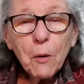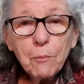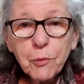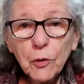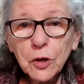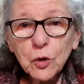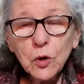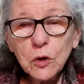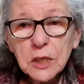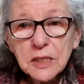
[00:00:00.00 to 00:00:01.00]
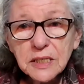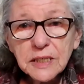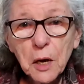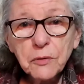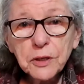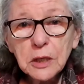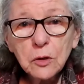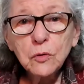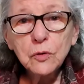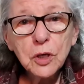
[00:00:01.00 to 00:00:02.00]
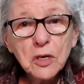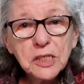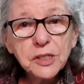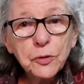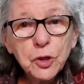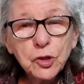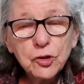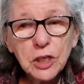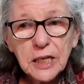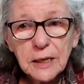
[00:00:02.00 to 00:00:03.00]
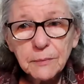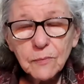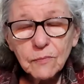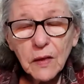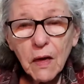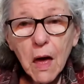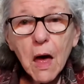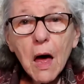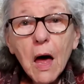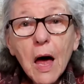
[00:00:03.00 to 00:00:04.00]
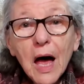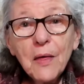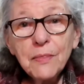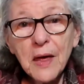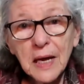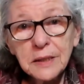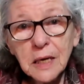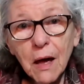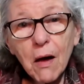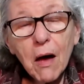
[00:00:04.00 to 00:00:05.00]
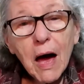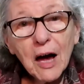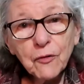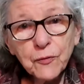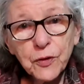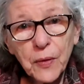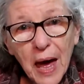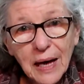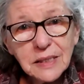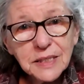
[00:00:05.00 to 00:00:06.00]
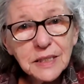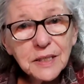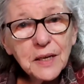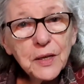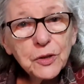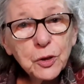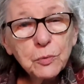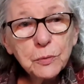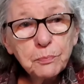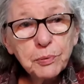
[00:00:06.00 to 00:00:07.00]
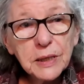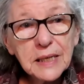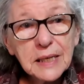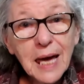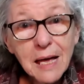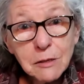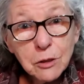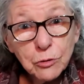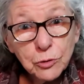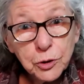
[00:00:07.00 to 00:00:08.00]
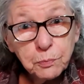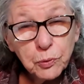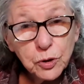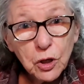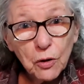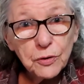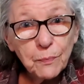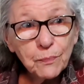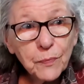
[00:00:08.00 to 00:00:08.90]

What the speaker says: bright colours so that it looked nice on the tree. And then after that there would be candles put on,